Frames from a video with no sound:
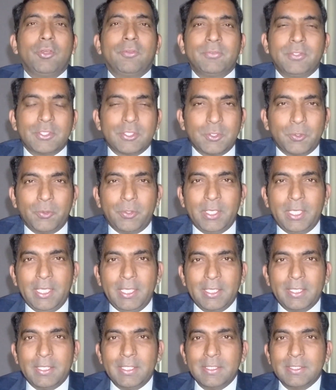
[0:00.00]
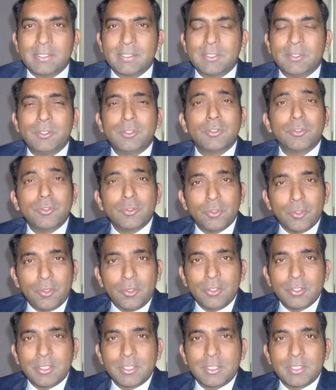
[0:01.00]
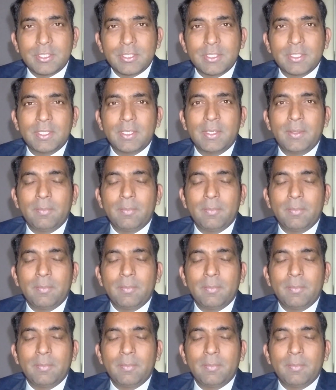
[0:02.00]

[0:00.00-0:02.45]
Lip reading: of the story here is do not